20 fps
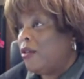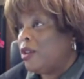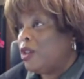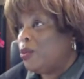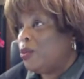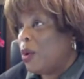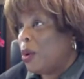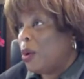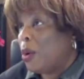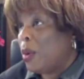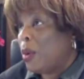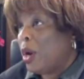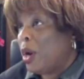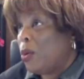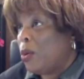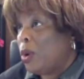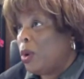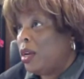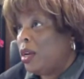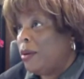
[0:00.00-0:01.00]
smoked
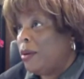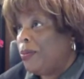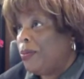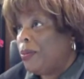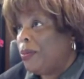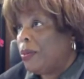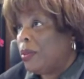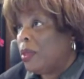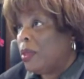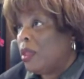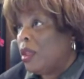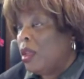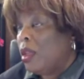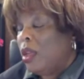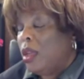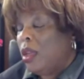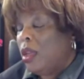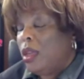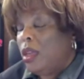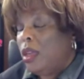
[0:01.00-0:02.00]
marijuana.
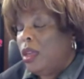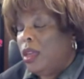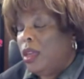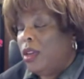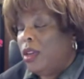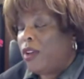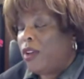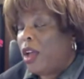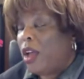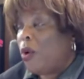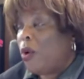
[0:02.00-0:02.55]
If I